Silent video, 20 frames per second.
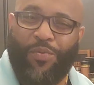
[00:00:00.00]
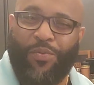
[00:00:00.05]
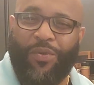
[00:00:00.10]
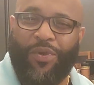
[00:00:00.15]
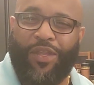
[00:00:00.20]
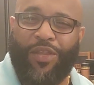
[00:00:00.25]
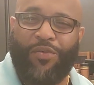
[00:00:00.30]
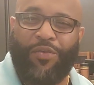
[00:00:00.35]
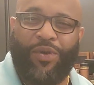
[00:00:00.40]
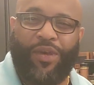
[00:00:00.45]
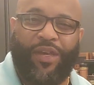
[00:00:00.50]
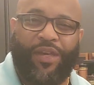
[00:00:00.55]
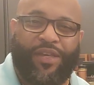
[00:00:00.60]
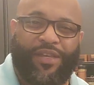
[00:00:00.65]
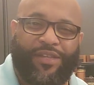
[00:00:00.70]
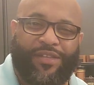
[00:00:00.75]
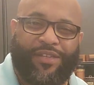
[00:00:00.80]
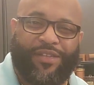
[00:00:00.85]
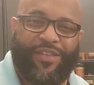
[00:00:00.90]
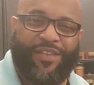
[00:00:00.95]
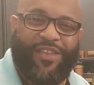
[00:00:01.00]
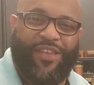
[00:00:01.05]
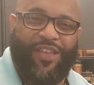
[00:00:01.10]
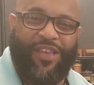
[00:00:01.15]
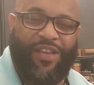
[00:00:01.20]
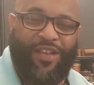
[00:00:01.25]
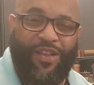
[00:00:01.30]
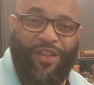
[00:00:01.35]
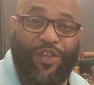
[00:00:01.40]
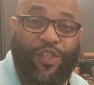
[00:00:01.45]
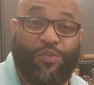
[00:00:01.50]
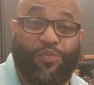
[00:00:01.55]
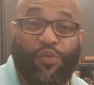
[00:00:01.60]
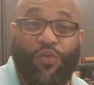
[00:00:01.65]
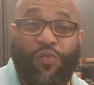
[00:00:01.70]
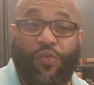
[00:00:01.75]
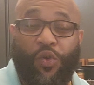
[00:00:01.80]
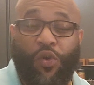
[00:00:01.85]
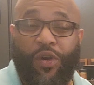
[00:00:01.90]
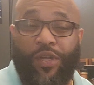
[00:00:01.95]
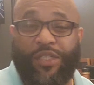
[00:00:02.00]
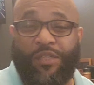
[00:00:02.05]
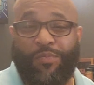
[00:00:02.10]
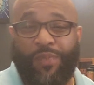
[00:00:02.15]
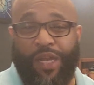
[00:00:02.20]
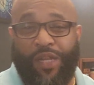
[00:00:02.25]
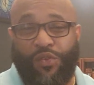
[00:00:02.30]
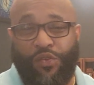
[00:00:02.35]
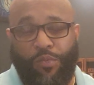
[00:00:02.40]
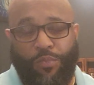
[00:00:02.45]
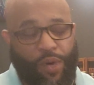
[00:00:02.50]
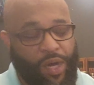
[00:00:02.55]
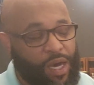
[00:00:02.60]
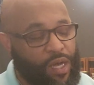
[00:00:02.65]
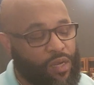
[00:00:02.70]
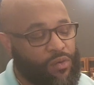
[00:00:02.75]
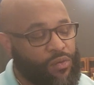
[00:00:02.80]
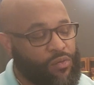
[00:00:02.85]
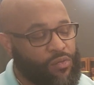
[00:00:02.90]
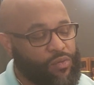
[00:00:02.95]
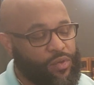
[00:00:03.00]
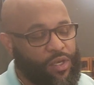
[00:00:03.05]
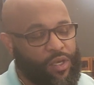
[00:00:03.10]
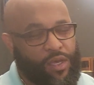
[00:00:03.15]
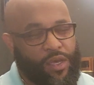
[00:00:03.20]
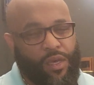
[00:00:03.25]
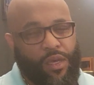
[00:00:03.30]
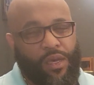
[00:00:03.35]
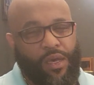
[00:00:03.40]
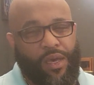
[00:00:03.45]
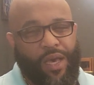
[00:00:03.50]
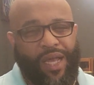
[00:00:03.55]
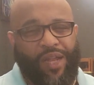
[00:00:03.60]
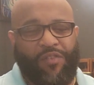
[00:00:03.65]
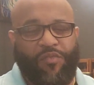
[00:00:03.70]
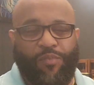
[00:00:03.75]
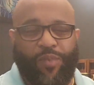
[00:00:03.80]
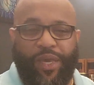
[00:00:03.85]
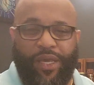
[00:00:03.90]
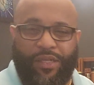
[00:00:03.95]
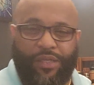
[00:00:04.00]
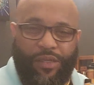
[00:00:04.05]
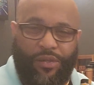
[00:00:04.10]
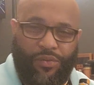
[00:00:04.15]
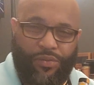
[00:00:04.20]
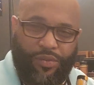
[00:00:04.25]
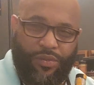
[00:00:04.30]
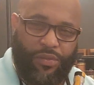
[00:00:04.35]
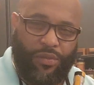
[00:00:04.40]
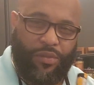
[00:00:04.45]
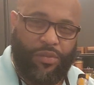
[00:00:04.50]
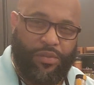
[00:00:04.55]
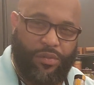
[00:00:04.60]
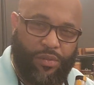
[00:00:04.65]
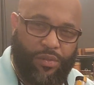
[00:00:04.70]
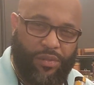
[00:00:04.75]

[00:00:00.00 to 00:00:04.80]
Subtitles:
But anyways, let's move on to my new bottle out of Michters